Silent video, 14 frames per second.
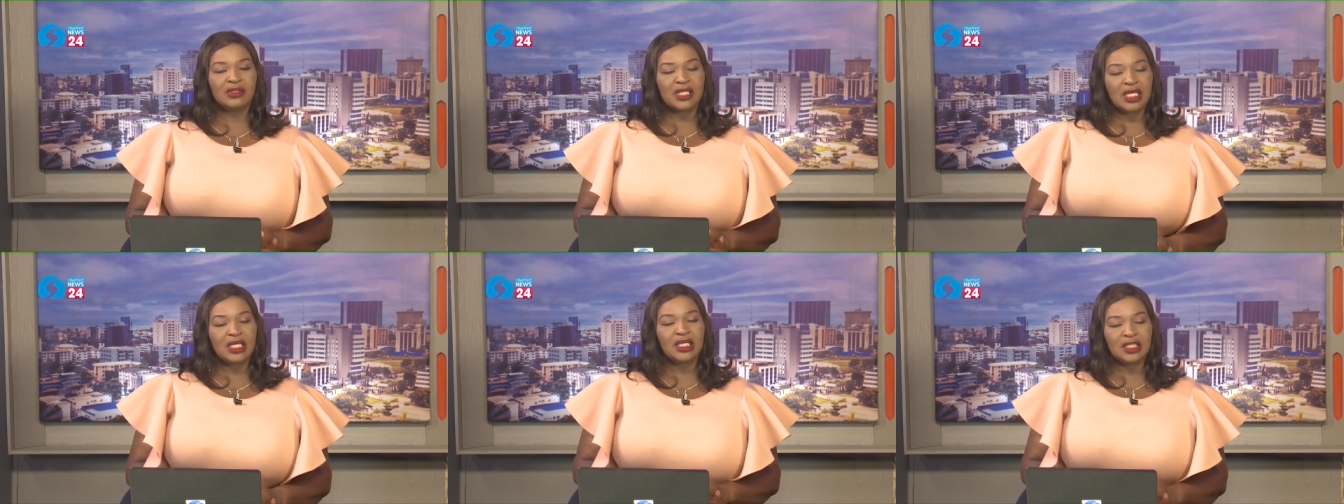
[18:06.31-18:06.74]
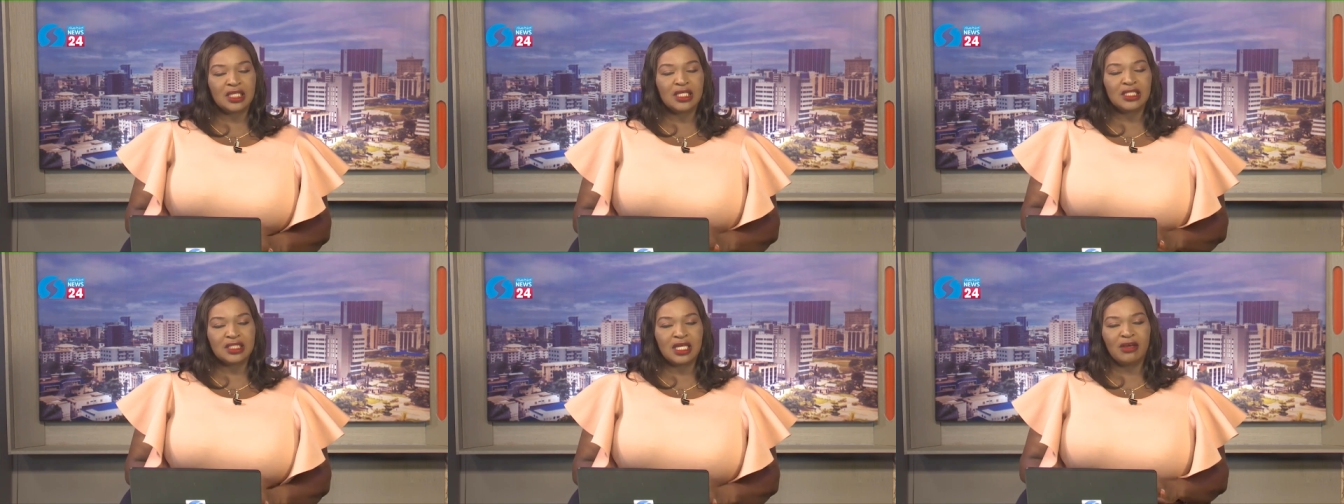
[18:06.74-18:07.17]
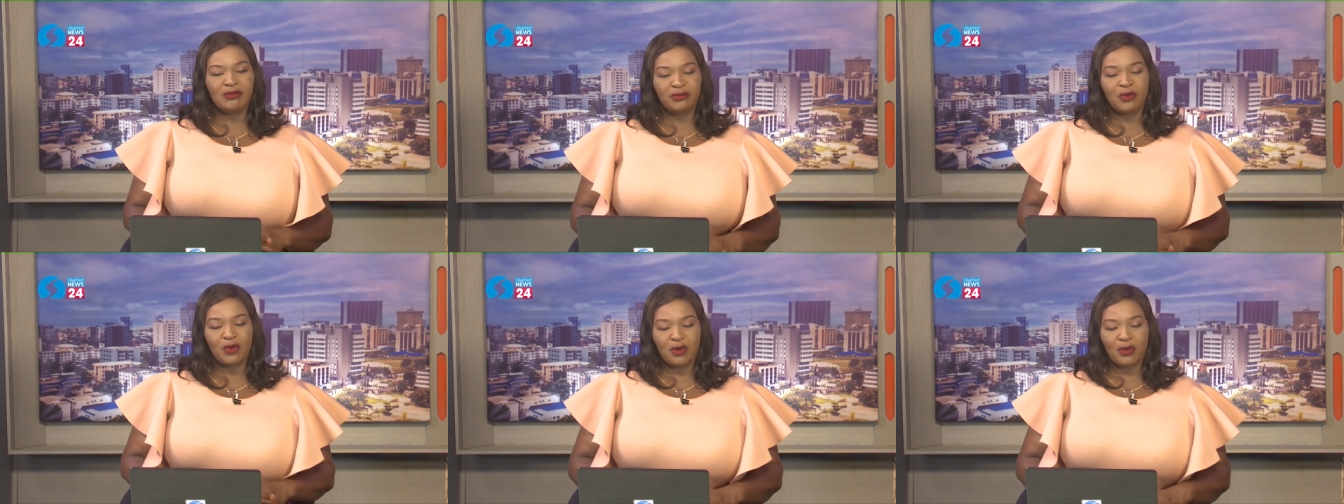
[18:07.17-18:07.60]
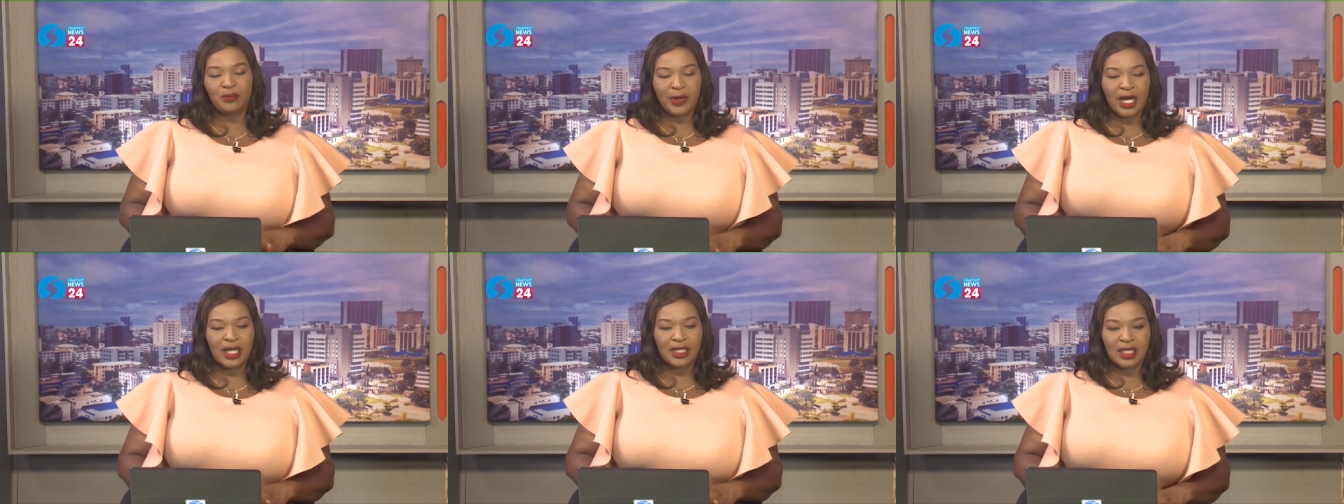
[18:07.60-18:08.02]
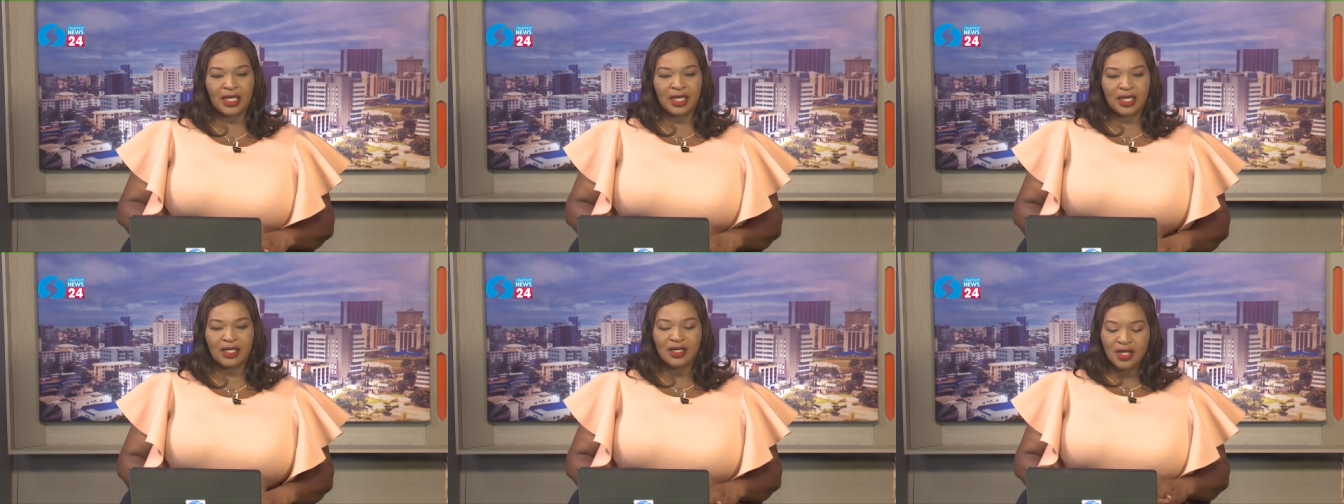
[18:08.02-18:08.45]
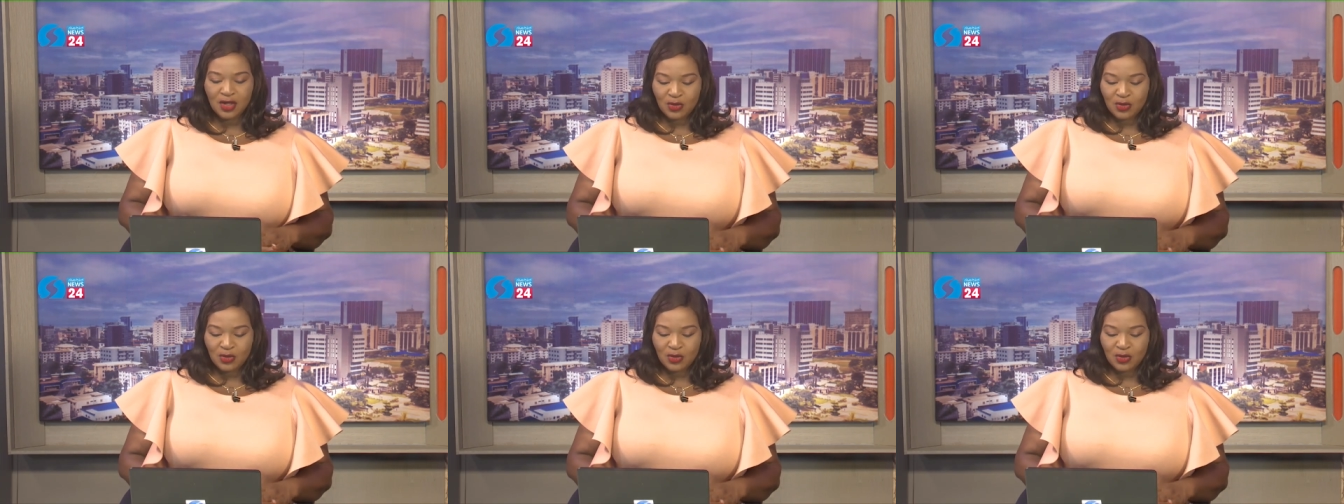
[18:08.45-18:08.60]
Take it easier for Kompale.